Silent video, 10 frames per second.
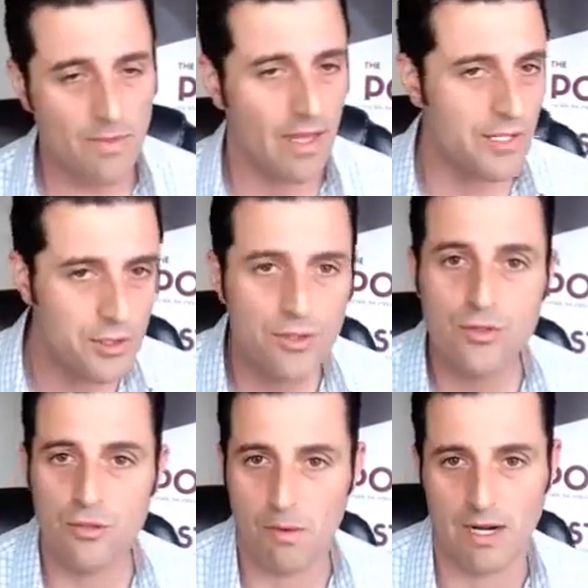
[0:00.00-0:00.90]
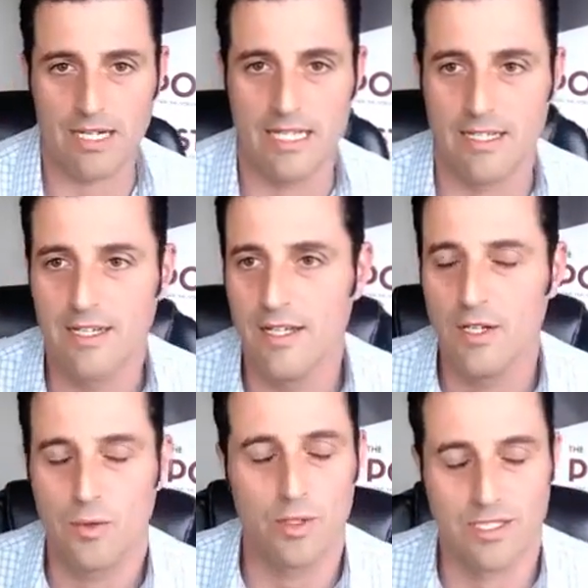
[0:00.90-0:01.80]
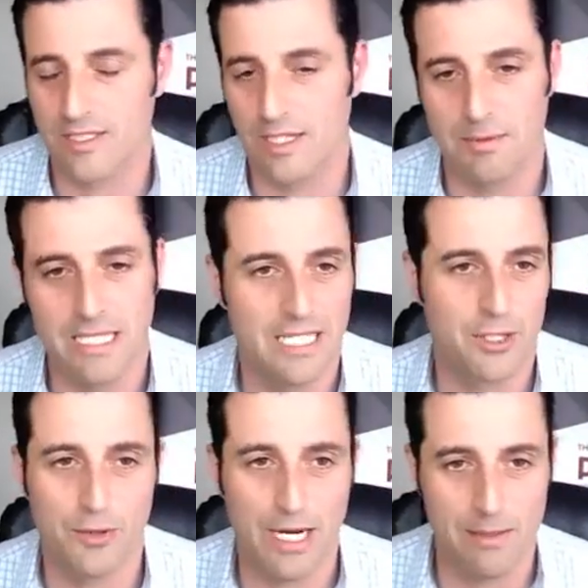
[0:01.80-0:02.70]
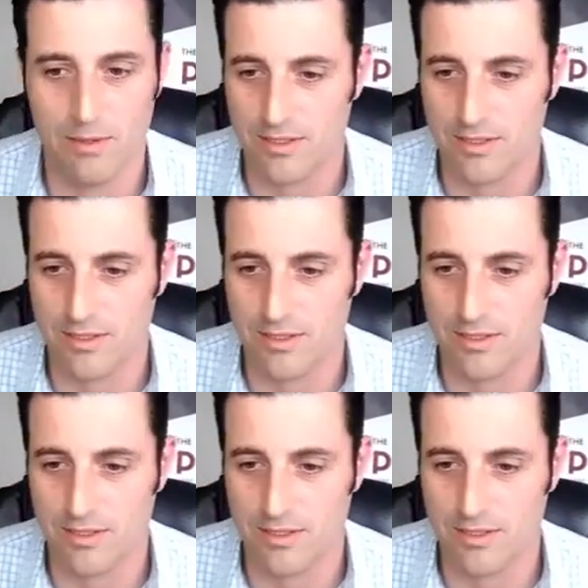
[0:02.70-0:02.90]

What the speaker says: and YouTube marketing, which is going to be incredible.